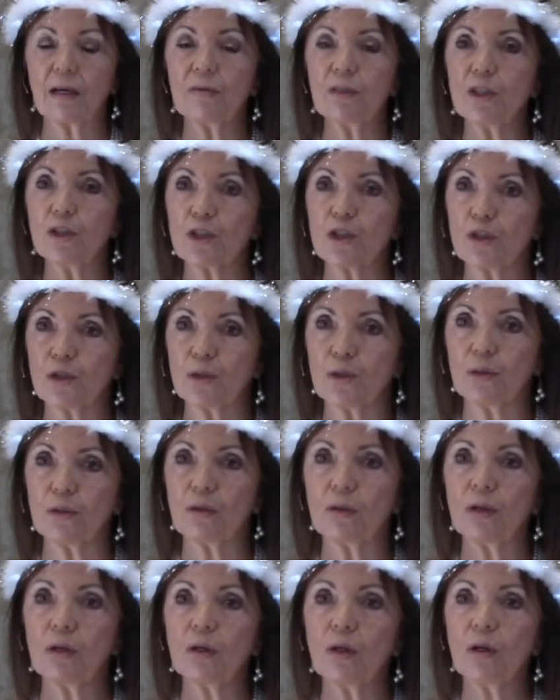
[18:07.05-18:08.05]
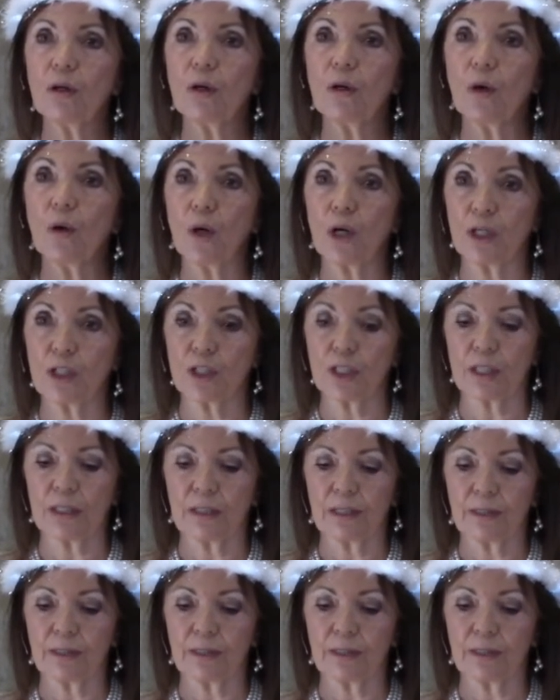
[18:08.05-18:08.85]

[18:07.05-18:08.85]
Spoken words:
your true origin."